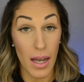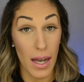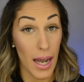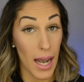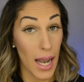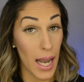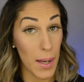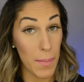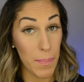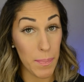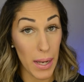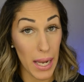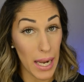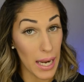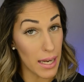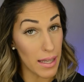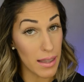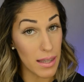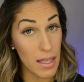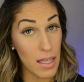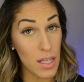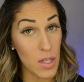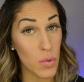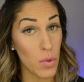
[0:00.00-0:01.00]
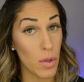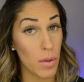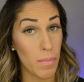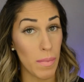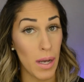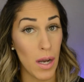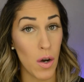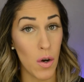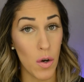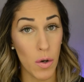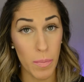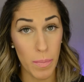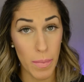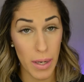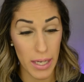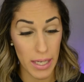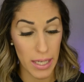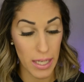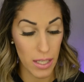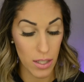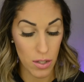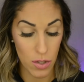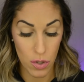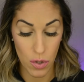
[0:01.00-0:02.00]
I paid these with my own
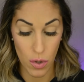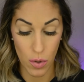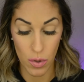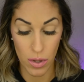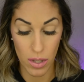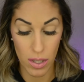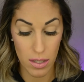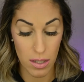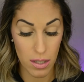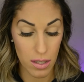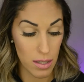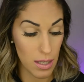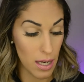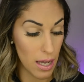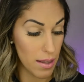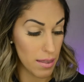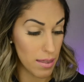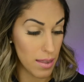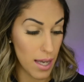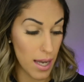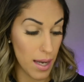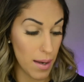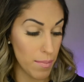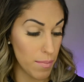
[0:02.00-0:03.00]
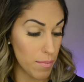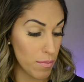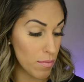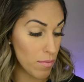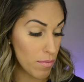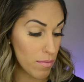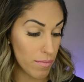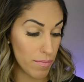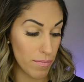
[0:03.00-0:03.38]
money, so this is not them